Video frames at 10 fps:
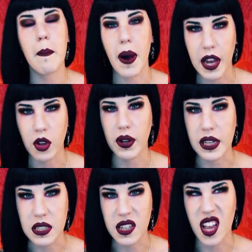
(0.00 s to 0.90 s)

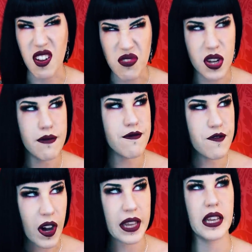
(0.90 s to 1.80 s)
migraines, like every
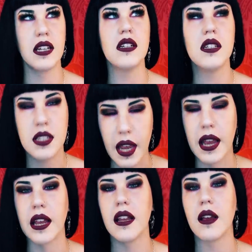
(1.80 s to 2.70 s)
fucking
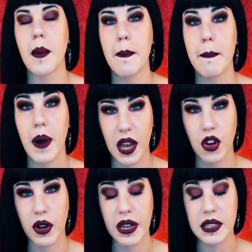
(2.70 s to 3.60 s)
day
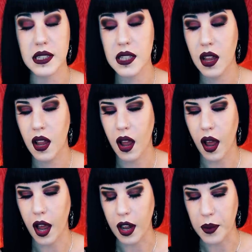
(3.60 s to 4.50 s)
migraines.
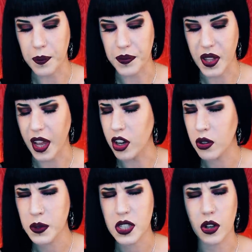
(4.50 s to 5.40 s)
I don't
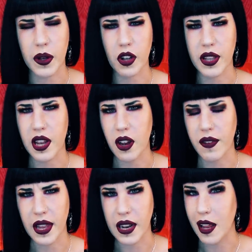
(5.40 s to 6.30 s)
know what's going on there. I've
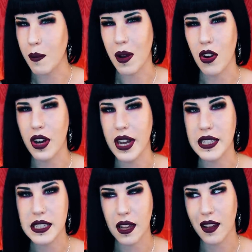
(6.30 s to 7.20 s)
had an
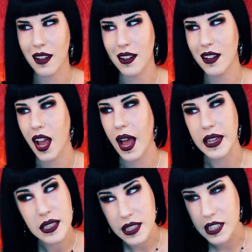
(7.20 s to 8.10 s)
MRI done.
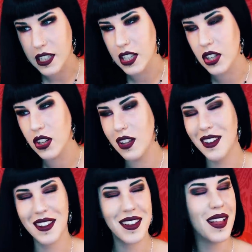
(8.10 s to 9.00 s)
Hi, Steel.
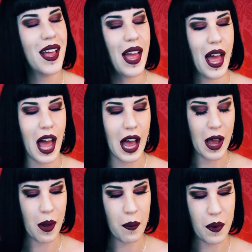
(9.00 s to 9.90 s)

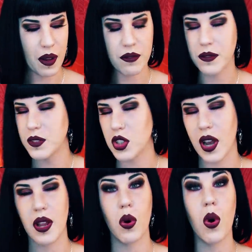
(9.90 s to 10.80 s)
I've
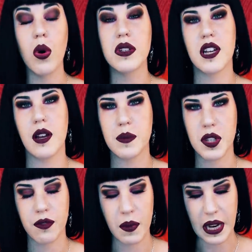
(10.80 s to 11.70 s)
tried all types
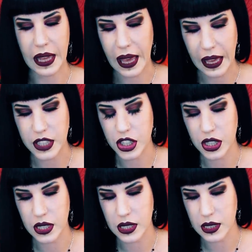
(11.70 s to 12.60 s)
of
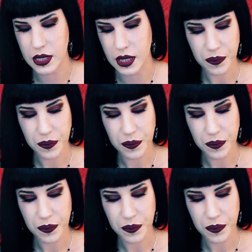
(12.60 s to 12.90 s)
medications.